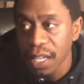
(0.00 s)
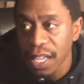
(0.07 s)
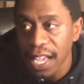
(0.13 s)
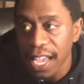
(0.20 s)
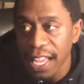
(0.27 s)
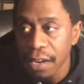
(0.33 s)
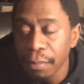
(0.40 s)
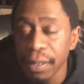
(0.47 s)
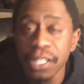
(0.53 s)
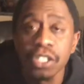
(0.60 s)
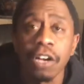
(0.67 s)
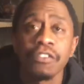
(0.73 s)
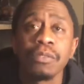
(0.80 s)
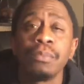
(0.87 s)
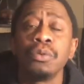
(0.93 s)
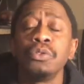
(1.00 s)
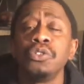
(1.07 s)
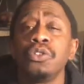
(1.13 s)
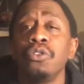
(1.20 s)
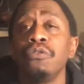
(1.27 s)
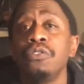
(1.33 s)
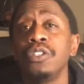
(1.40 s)
and a police officer pulls you
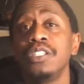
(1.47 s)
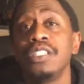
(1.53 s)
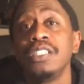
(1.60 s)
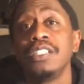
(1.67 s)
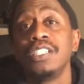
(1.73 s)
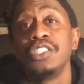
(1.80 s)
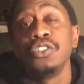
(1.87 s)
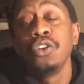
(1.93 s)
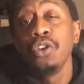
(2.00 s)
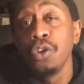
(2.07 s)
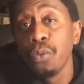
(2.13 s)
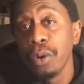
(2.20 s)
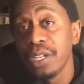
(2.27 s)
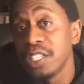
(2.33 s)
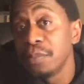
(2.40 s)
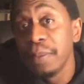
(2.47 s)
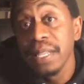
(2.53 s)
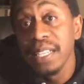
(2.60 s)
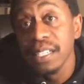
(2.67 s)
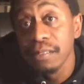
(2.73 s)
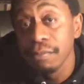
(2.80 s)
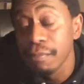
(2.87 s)
over. You know you weren't
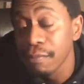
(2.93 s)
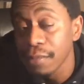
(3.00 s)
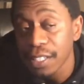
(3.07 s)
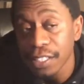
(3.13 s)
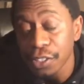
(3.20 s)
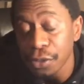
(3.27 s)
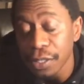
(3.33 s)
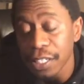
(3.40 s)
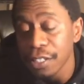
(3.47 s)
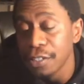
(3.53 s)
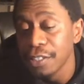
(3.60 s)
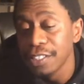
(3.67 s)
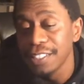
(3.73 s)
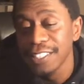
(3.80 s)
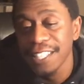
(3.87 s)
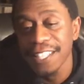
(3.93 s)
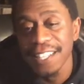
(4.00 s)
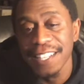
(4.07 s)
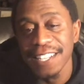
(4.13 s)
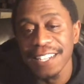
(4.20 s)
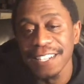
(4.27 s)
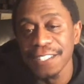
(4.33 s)
speeding, because you did
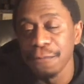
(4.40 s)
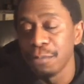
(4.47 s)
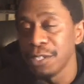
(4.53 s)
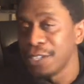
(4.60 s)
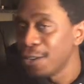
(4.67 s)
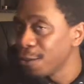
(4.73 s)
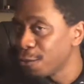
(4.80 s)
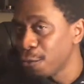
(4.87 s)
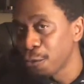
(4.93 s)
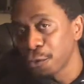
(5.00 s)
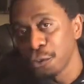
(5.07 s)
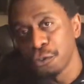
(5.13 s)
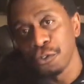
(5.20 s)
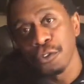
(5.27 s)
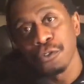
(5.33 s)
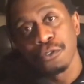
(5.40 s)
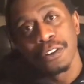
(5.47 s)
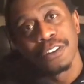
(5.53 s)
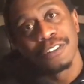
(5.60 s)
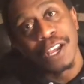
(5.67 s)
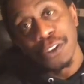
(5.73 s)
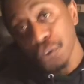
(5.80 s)
you put it on cruise control,
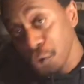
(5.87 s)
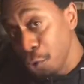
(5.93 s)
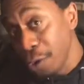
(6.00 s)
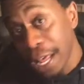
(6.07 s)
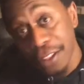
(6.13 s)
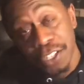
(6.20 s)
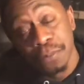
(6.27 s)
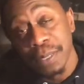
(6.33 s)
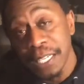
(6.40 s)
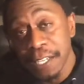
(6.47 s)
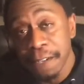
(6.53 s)
and you knew not to speed,